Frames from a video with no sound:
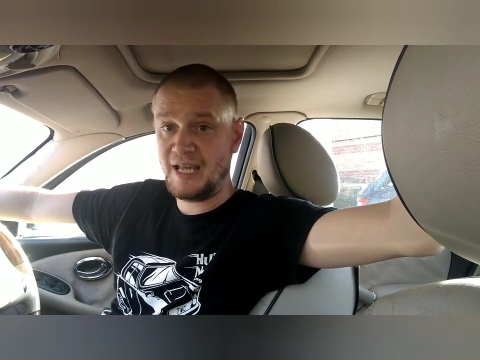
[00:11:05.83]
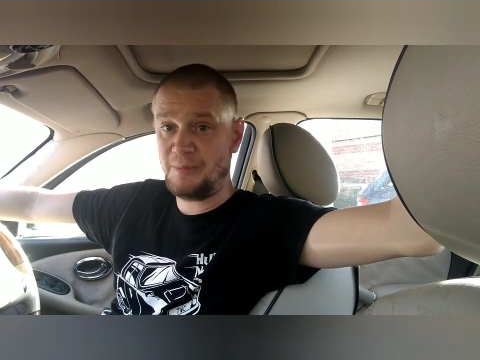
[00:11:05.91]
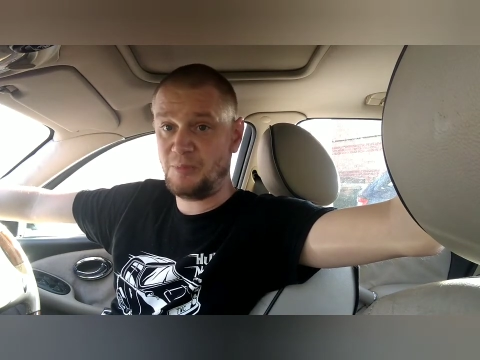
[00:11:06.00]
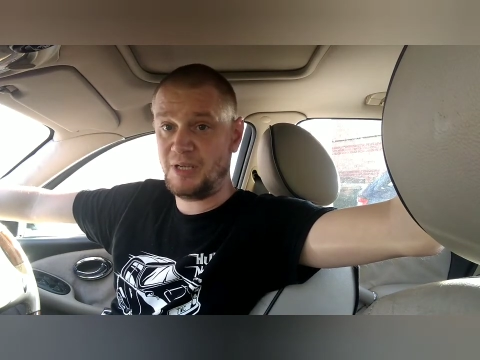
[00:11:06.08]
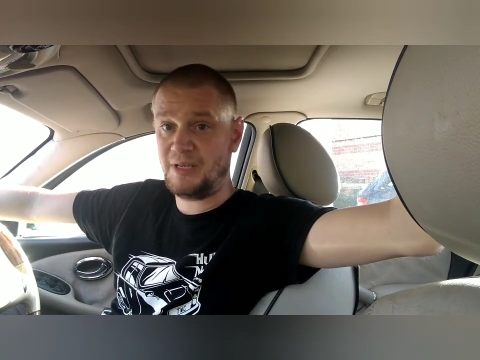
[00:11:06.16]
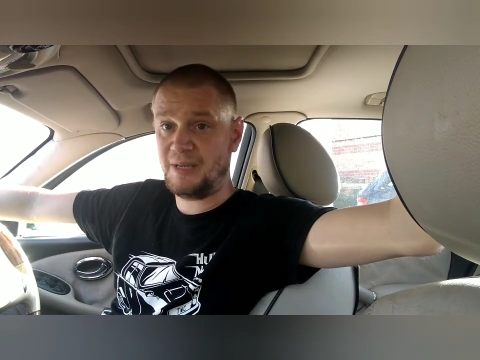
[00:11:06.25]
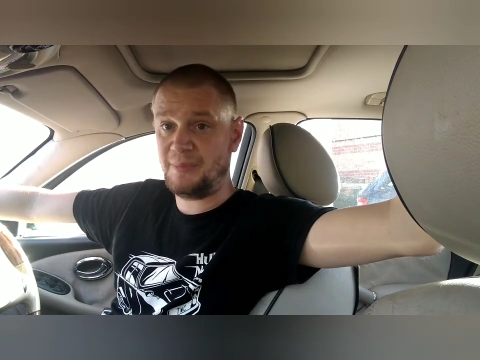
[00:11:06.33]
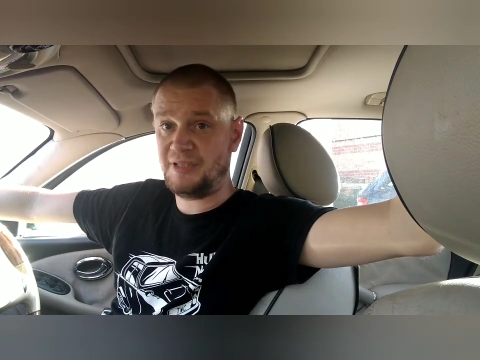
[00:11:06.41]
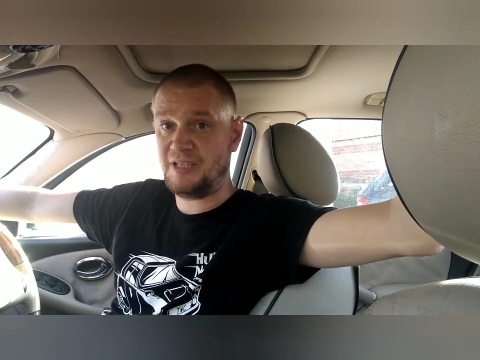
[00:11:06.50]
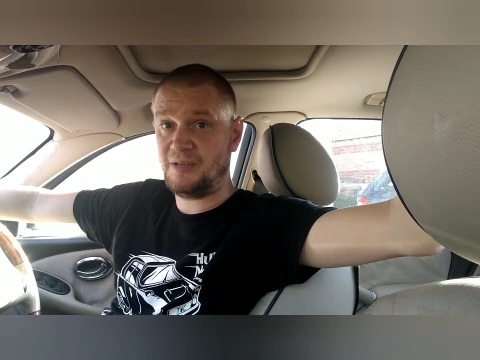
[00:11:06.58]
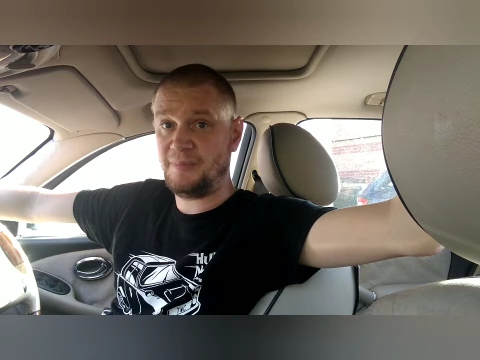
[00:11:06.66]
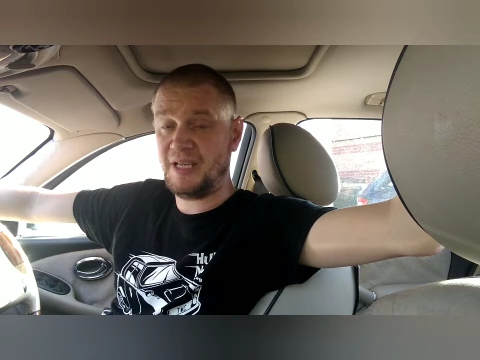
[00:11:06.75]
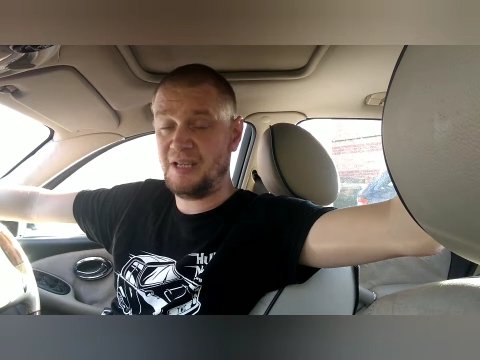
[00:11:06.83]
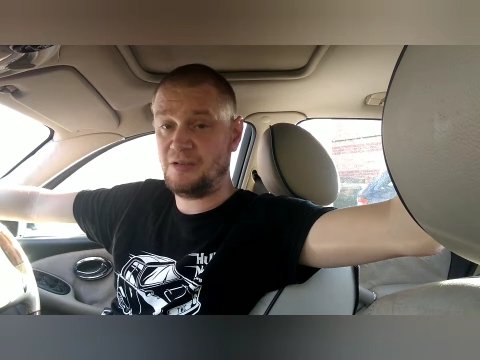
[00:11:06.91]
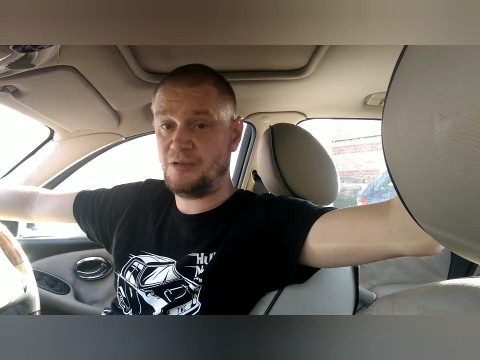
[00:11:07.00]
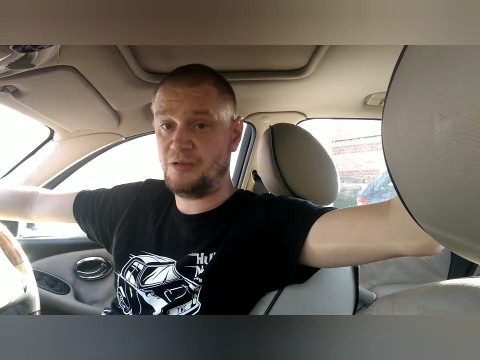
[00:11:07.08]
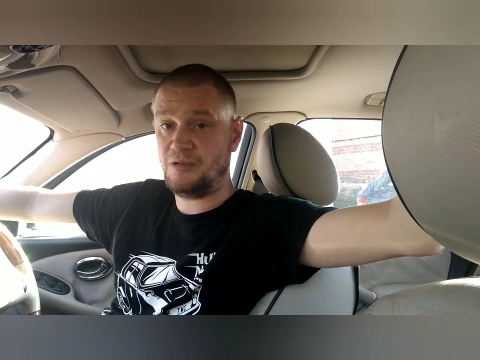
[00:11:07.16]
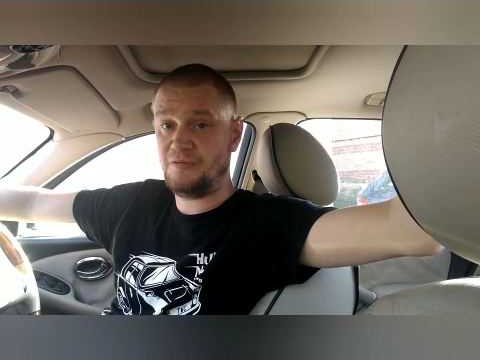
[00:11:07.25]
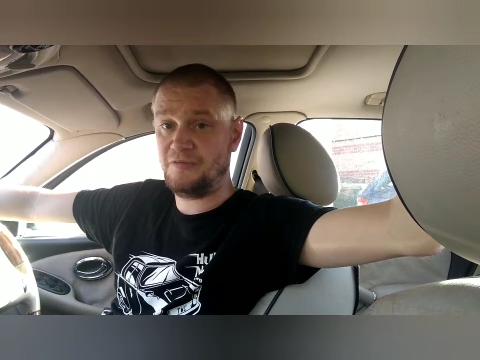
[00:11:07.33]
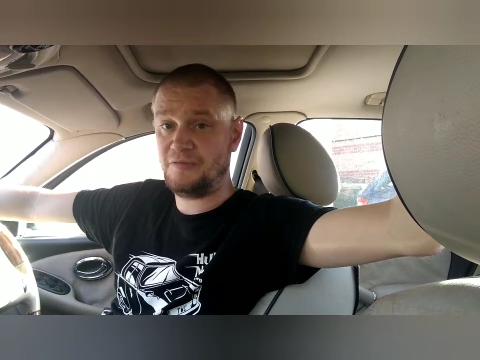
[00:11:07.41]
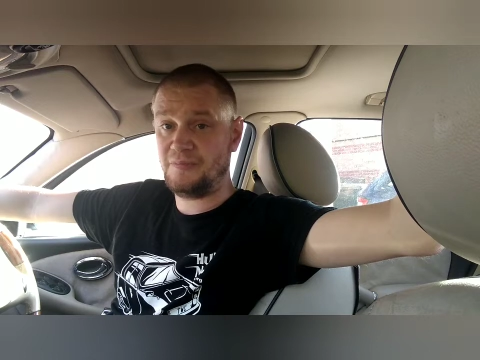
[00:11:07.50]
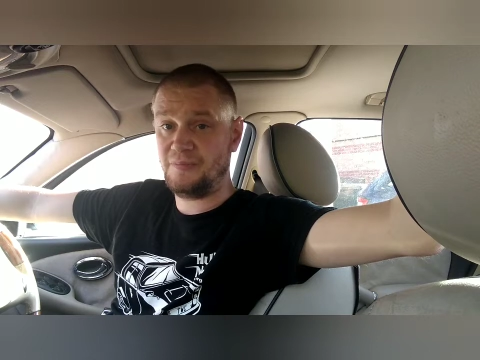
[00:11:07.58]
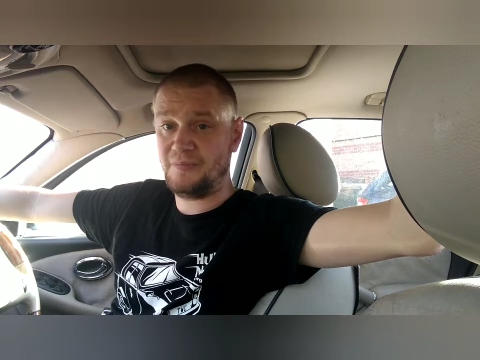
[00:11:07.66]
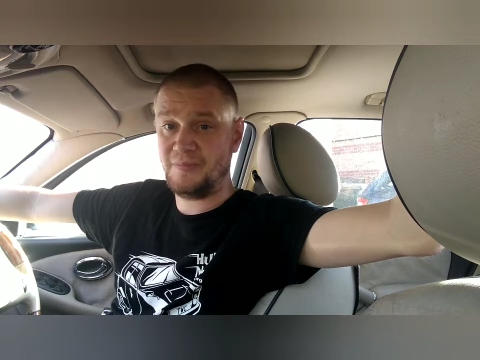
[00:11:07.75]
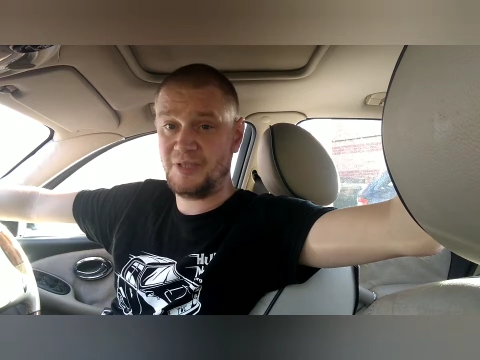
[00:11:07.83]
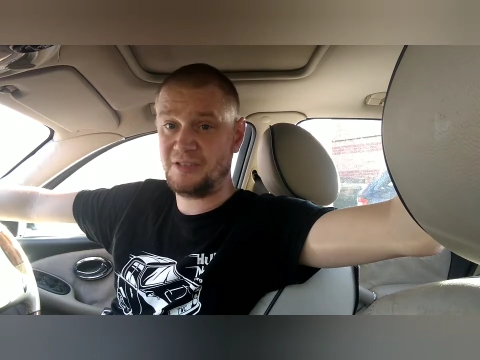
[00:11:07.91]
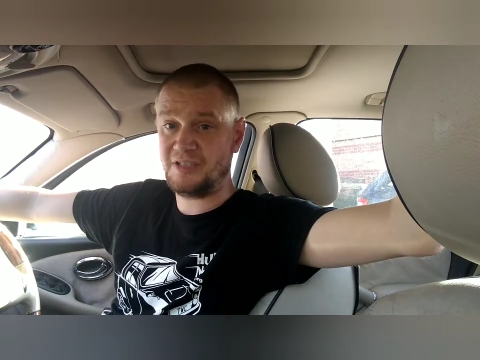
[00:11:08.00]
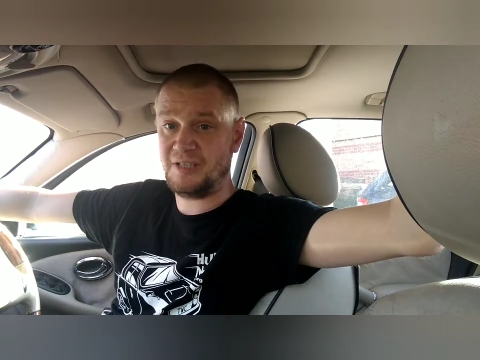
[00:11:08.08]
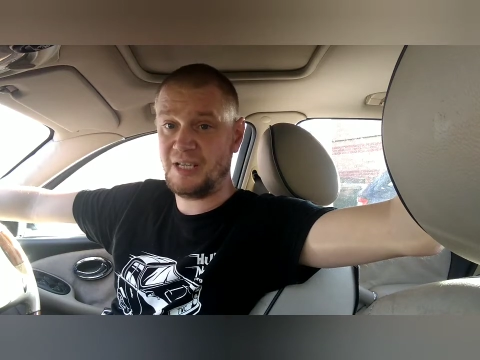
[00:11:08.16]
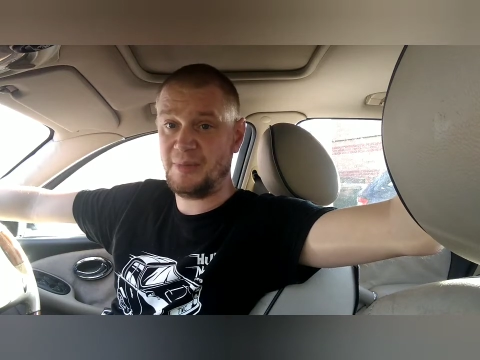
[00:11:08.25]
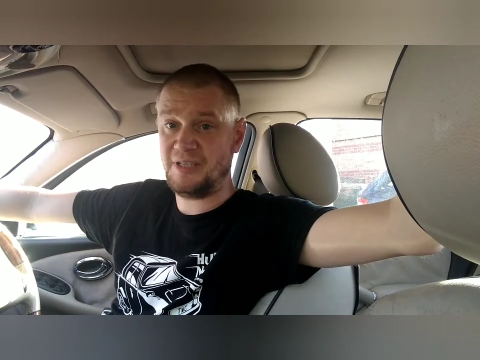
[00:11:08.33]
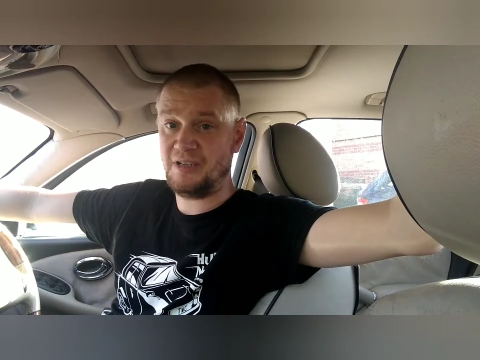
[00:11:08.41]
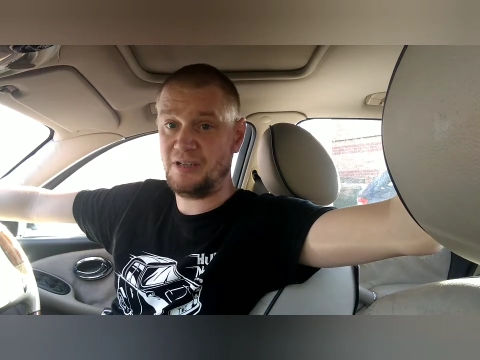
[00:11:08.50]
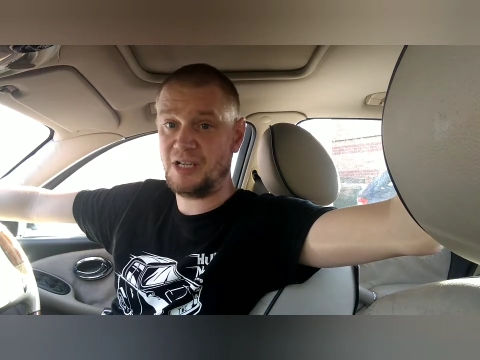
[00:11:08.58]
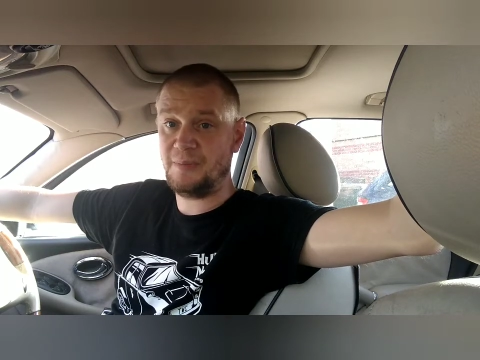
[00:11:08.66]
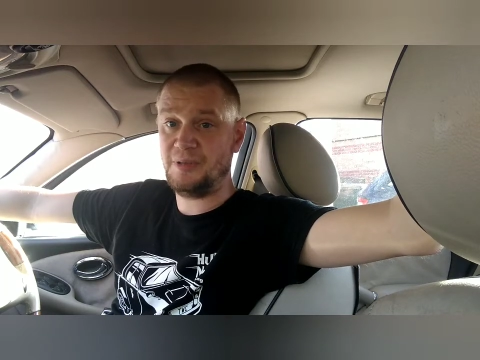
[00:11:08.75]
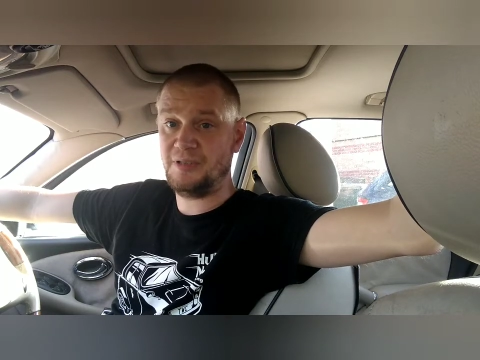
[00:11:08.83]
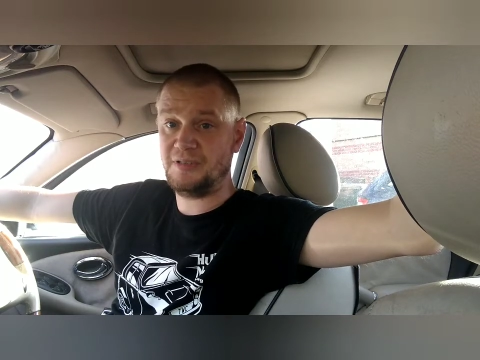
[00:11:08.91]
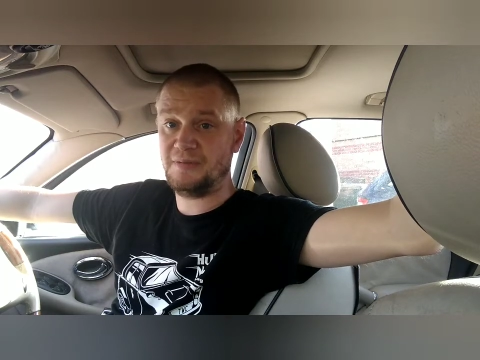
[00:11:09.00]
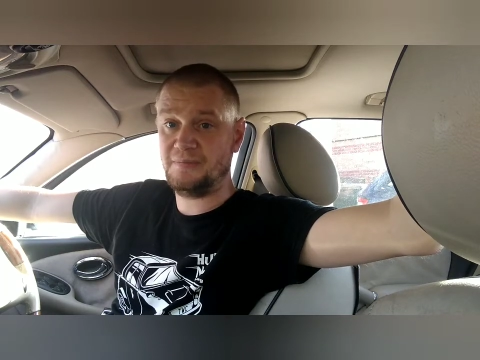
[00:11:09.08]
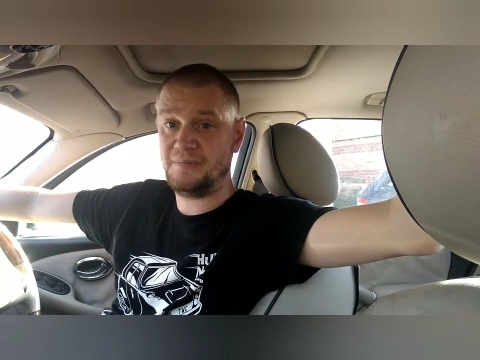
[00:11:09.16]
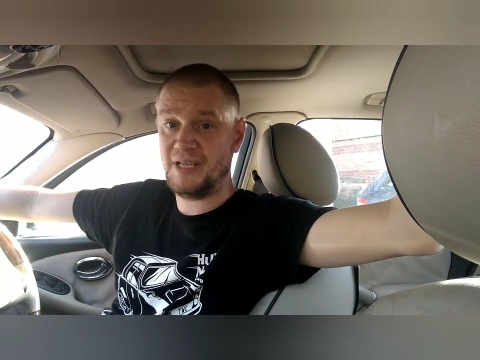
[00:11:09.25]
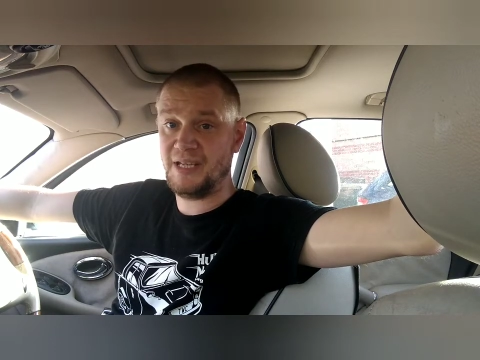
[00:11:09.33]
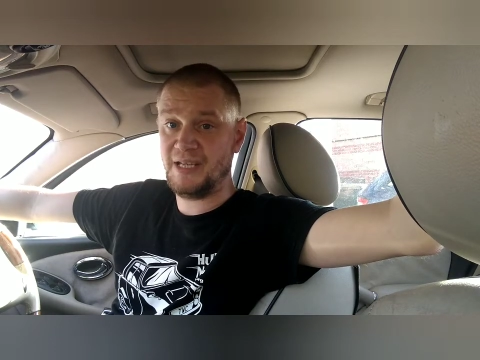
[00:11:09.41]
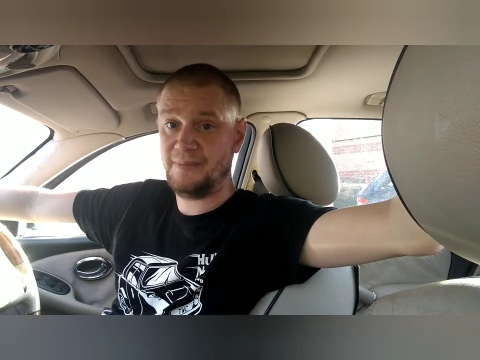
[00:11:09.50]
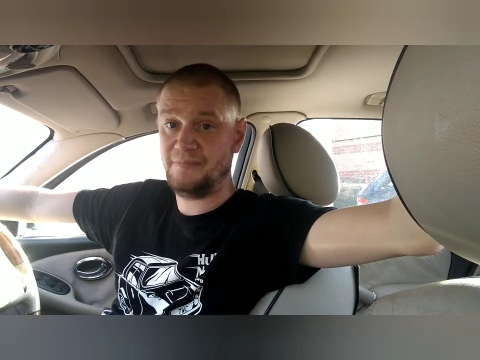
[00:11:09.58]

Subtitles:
I'm going to get myself a pair of, just going to get myself a couple of